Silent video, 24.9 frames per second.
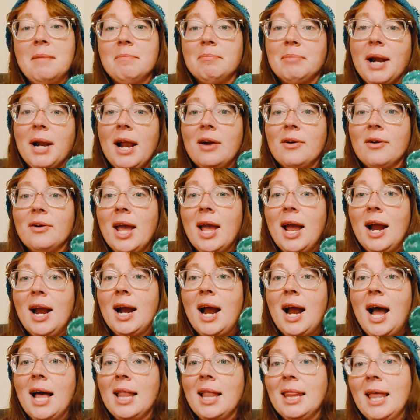But I don't
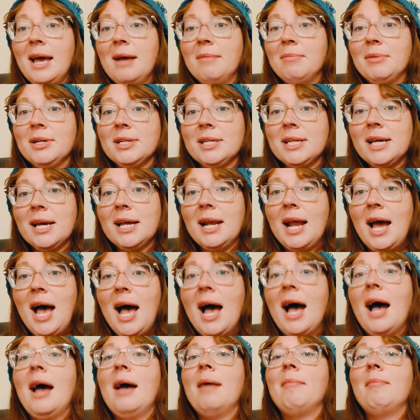care. I labeled it.
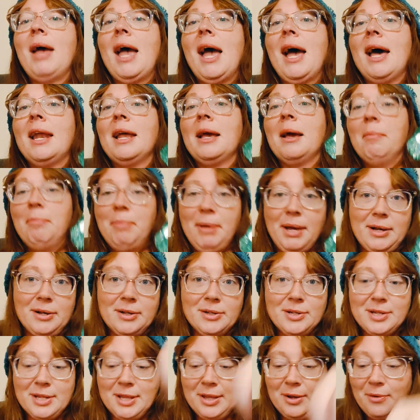I'm adding a
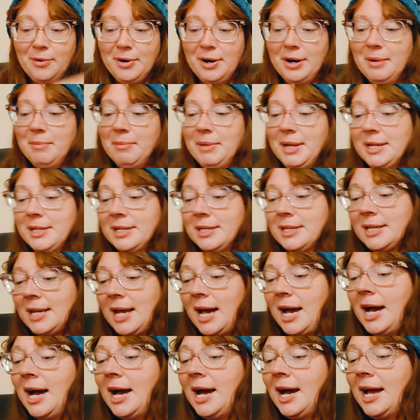pickle to the ornaments,
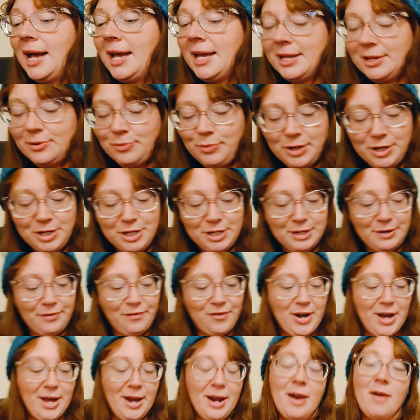which is
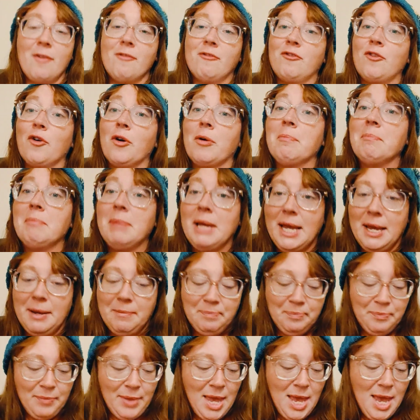fun for me.
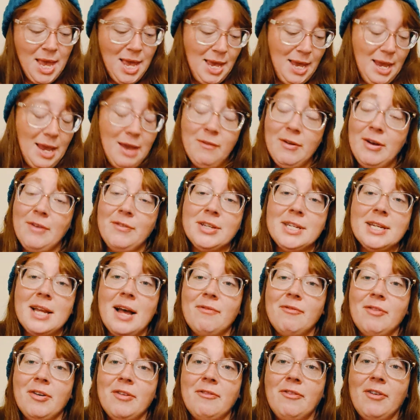Even if it's
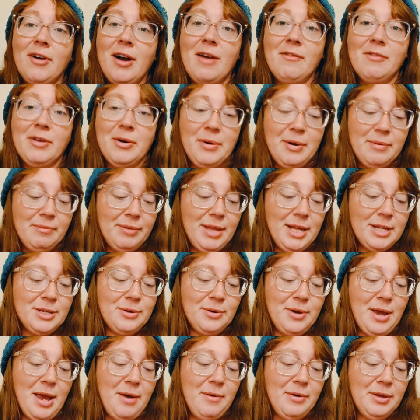not fun for everyone, that's
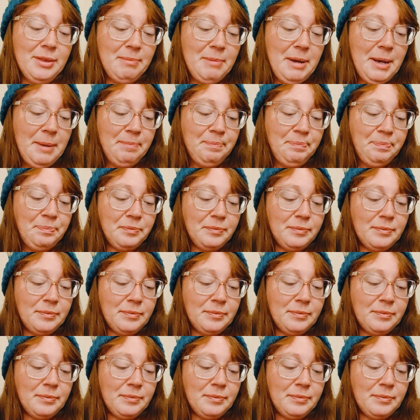okay with me.